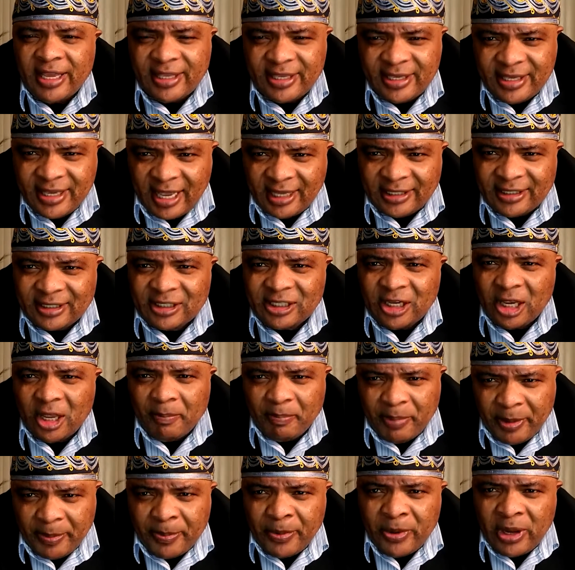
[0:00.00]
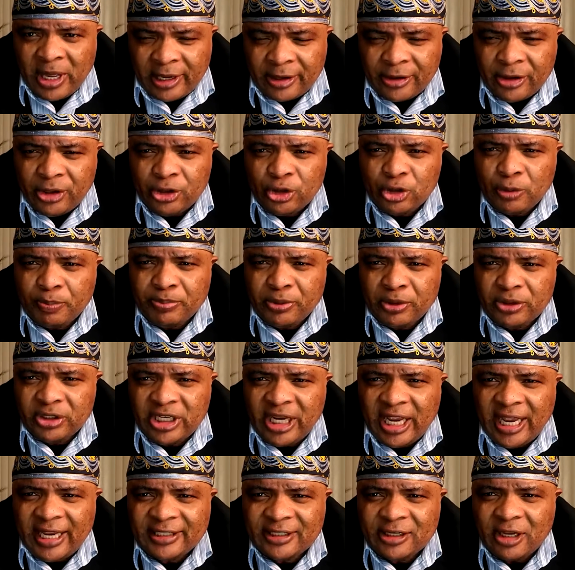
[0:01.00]
Yes, people are going to
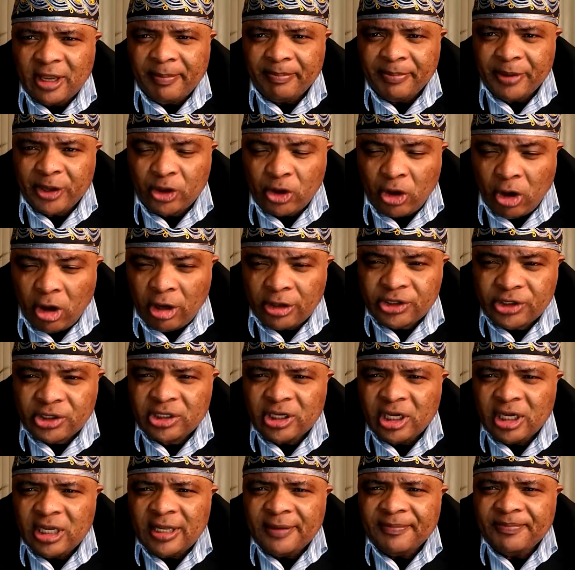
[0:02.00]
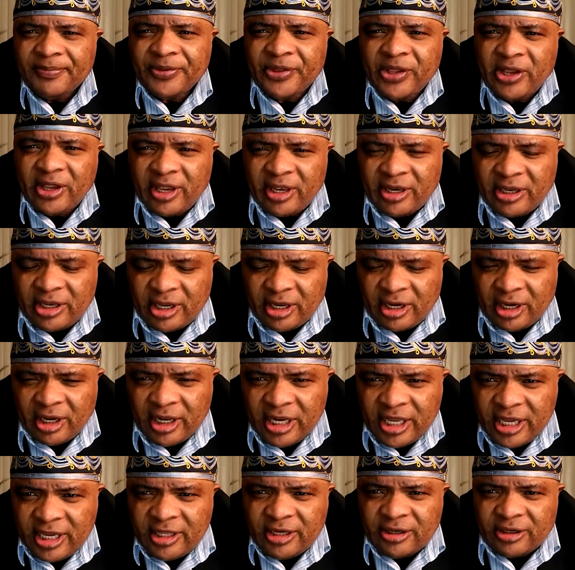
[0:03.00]
protest because the
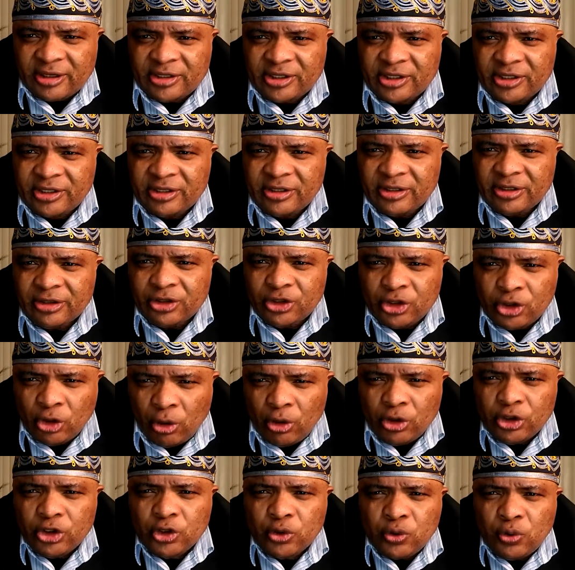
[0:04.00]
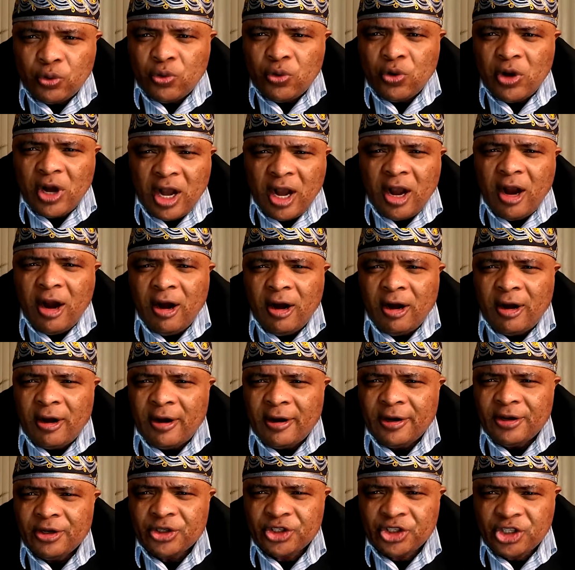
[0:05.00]
leaders, those who
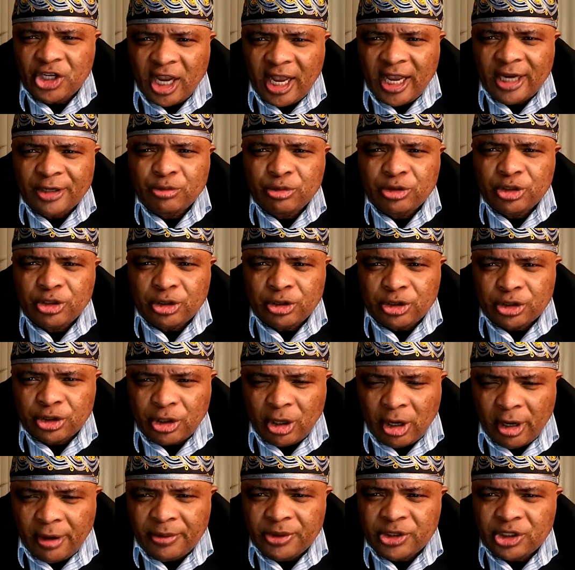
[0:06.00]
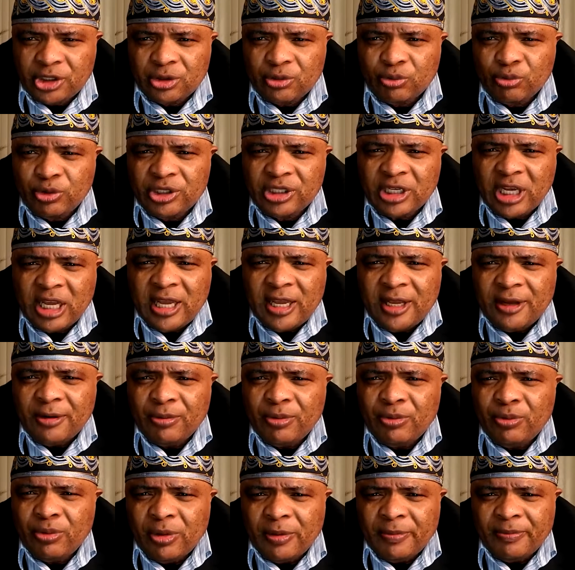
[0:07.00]
are charged with authority,
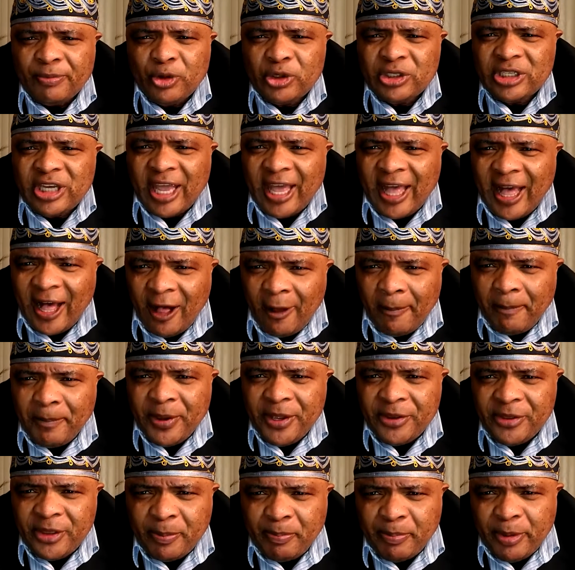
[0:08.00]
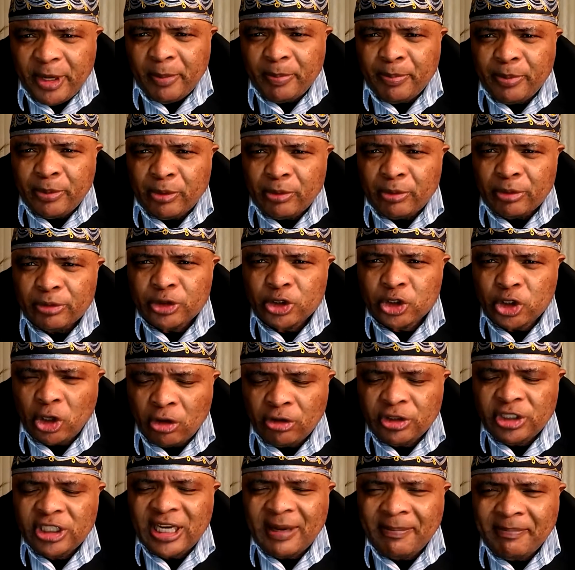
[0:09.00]
with helping the people,
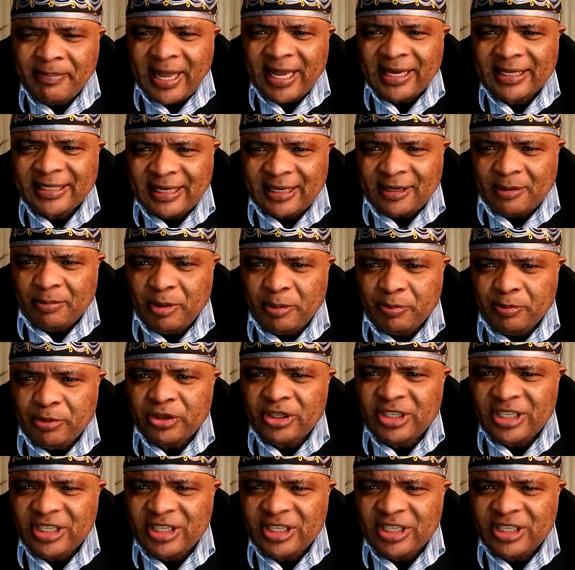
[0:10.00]
turn their backs at the people.